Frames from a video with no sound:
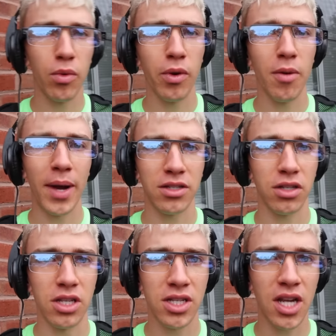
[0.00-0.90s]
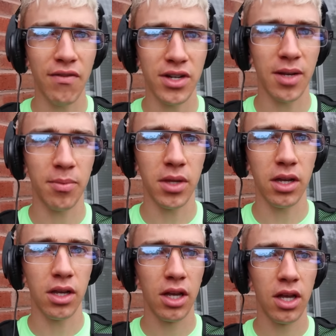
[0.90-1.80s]
when we were about to discover something.
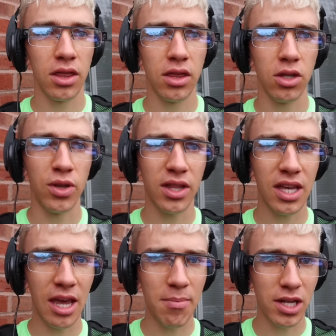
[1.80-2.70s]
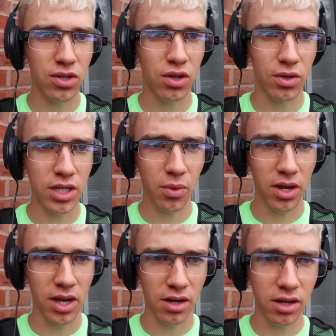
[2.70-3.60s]
You think the Game Master knows that we're
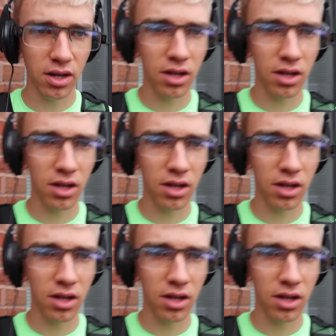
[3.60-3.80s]
here?